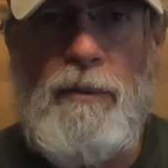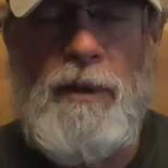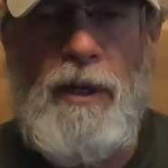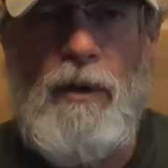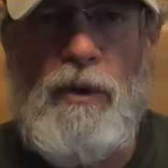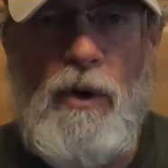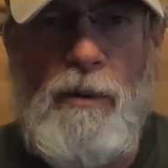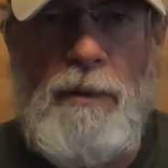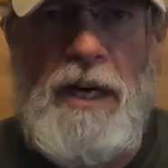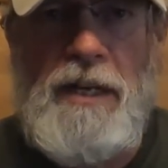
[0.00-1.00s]
my low
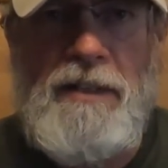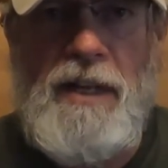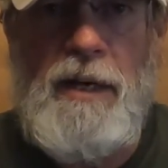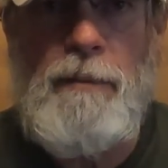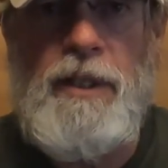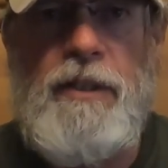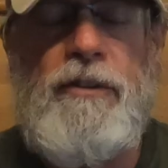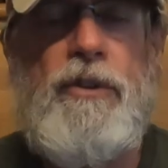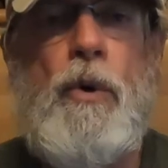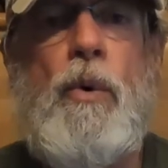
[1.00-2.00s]
carb diet and diabetes.
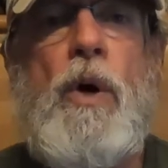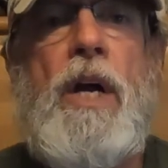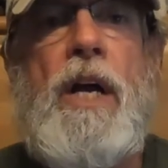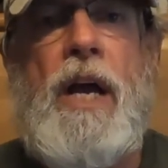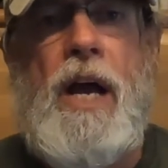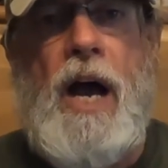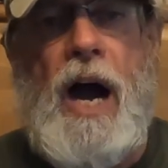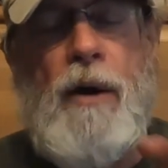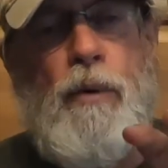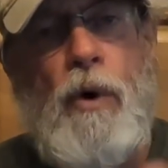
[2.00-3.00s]
So
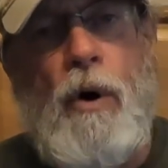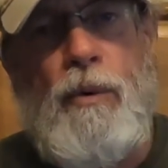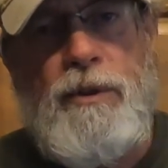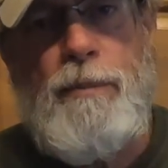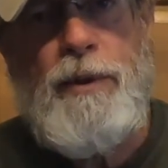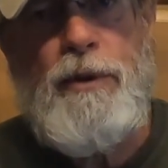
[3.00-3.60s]
I will always put